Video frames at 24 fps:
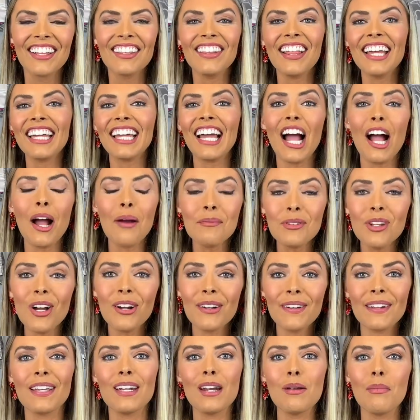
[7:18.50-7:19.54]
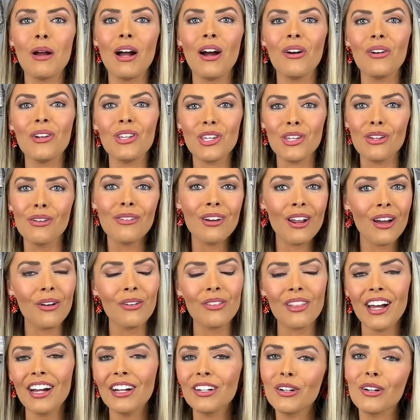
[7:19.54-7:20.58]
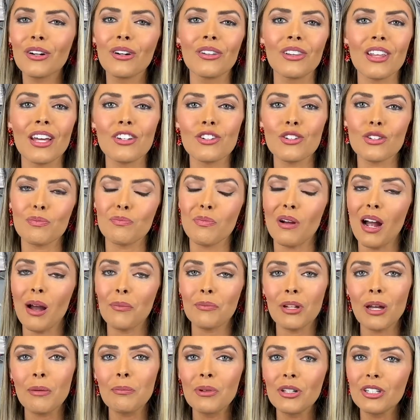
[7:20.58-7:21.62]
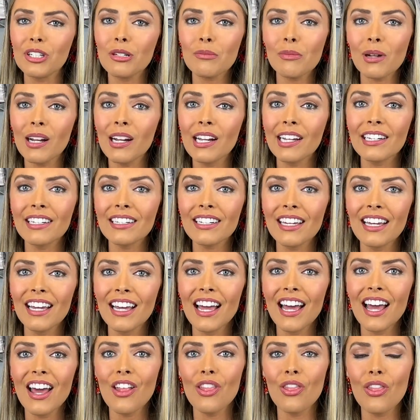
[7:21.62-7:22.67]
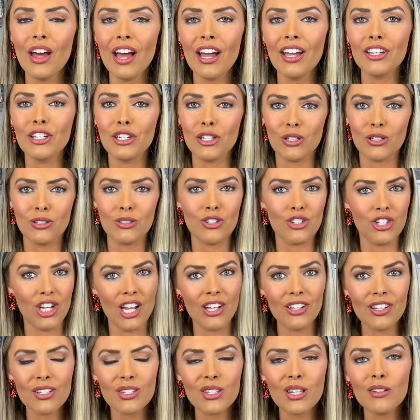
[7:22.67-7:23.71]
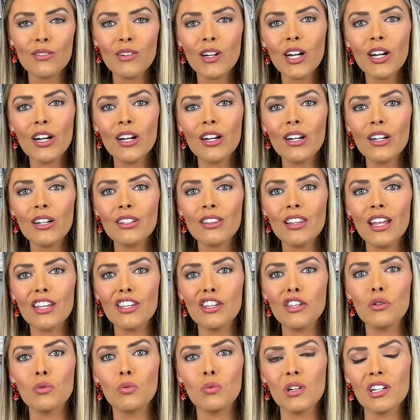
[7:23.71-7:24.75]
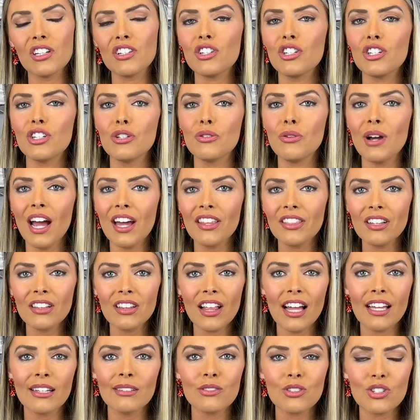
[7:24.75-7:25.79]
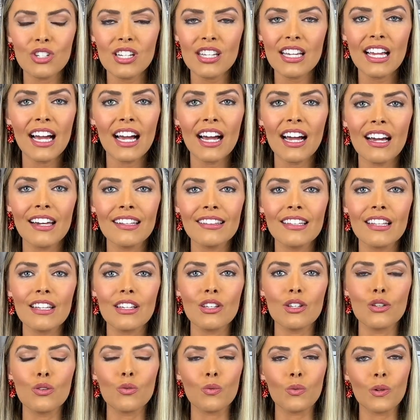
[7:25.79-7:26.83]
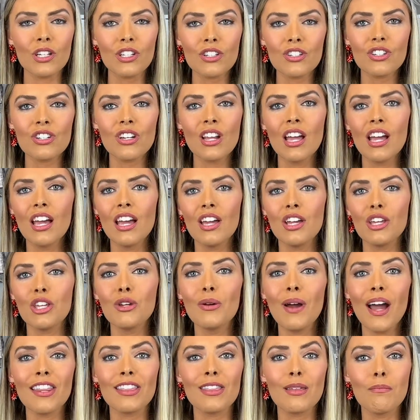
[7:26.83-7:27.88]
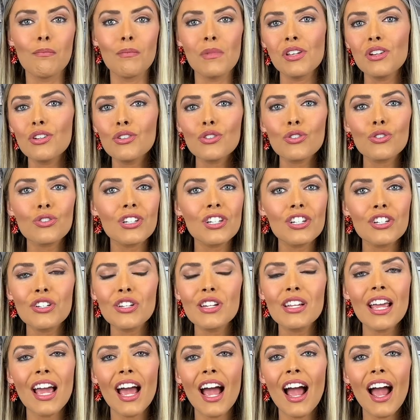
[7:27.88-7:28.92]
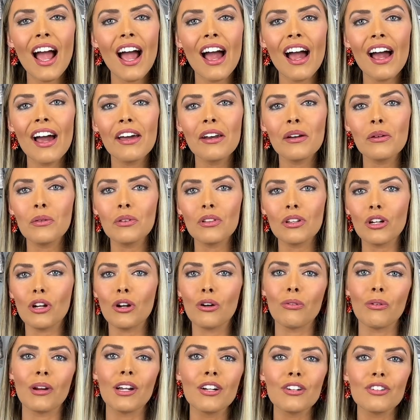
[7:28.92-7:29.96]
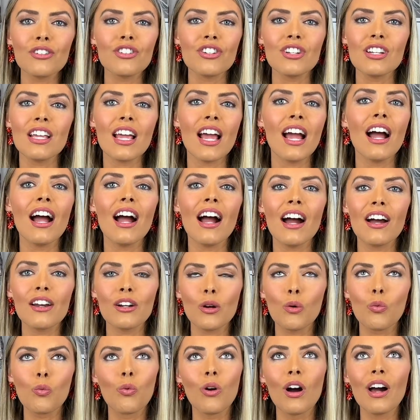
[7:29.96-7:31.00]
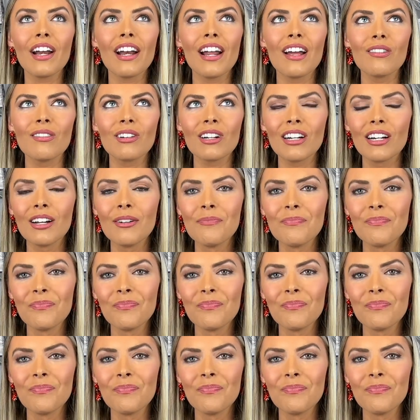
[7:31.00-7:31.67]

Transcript: like I'm talking about, you know, that girl that just popped up in your mind that you're jealous of her, that you wish you had the life she had, that you wish you had the ministry she had, or the career she had, or whatever,